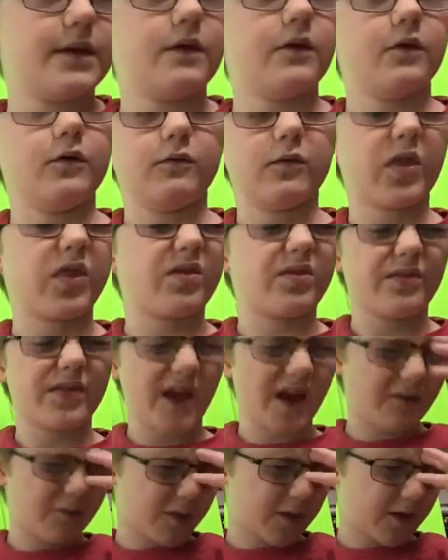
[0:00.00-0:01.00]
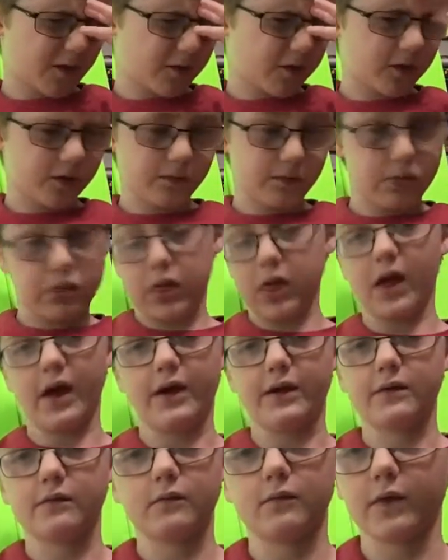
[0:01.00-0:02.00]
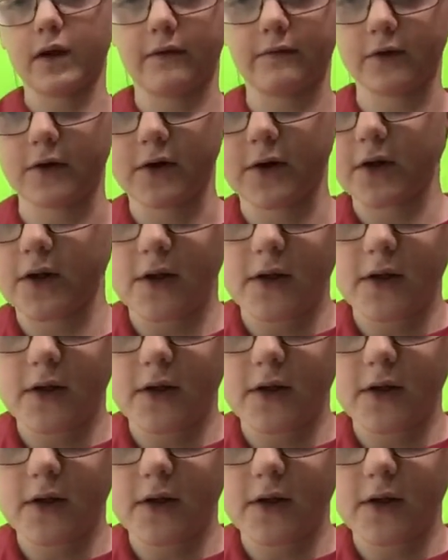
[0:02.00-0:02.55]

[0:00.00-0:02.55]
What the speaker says: Or not when they're closed, whatever.